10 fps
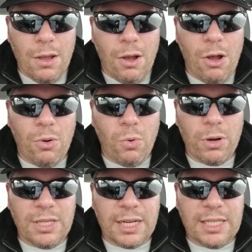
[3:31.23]

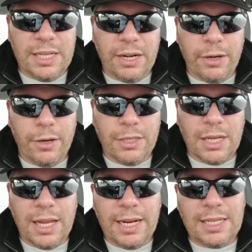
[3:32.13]
Hogwarts exteriors,
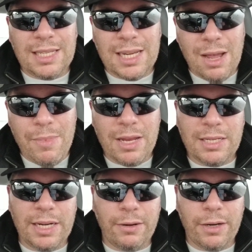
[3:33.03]
like some
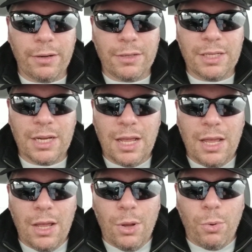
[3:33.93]
interiors,
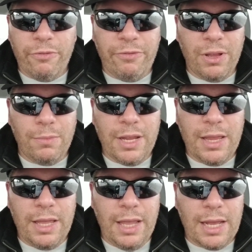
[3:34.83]
were filmed
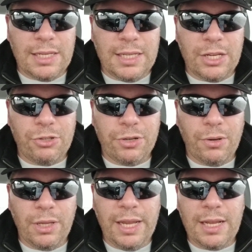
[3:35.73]
in the
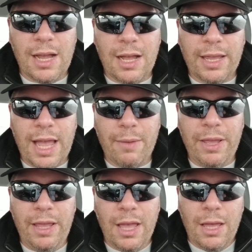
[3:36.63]
ancestral Leacock
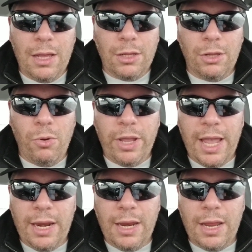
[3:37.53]
Abbey
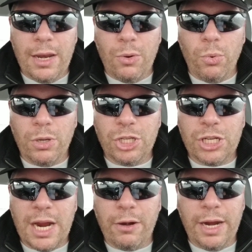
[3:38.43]
located in
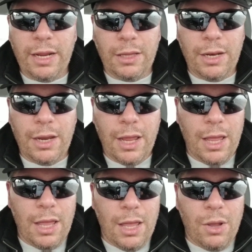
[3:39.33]
Wiltshire, England,
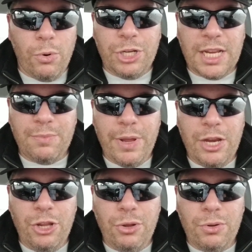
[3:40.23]
which has
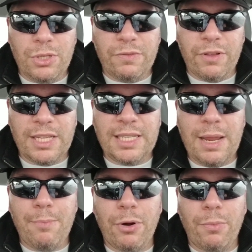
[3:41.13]
been used for the
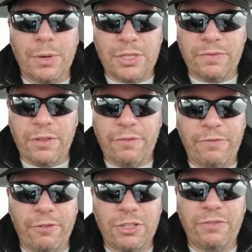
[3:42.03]
same purpose for the
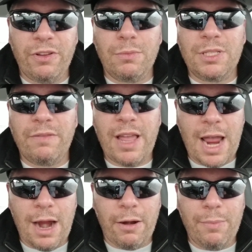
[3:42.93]
first films of the
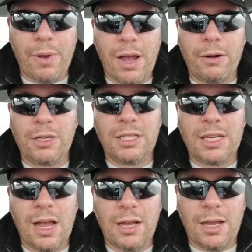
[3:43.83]
Harry Potter
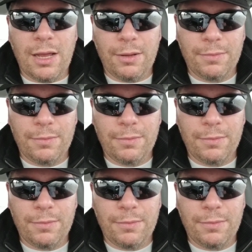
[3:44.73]
saga.